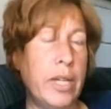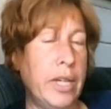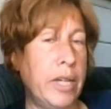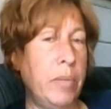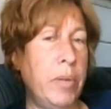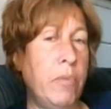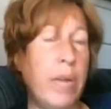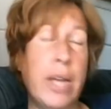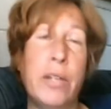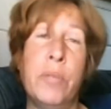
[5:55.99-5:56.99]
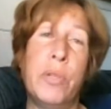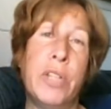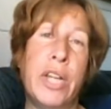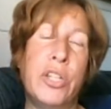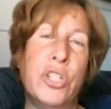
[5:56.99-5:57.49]
it can be random
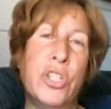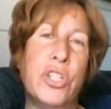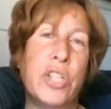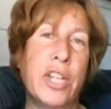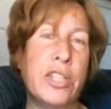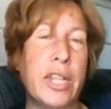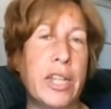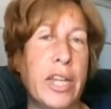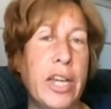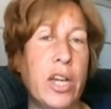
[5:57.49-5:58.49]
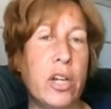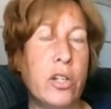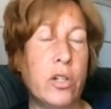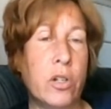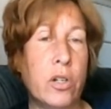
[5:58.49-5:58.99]
mutations that suddenly
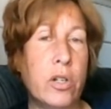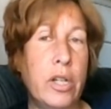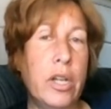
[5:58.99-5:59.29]
occur.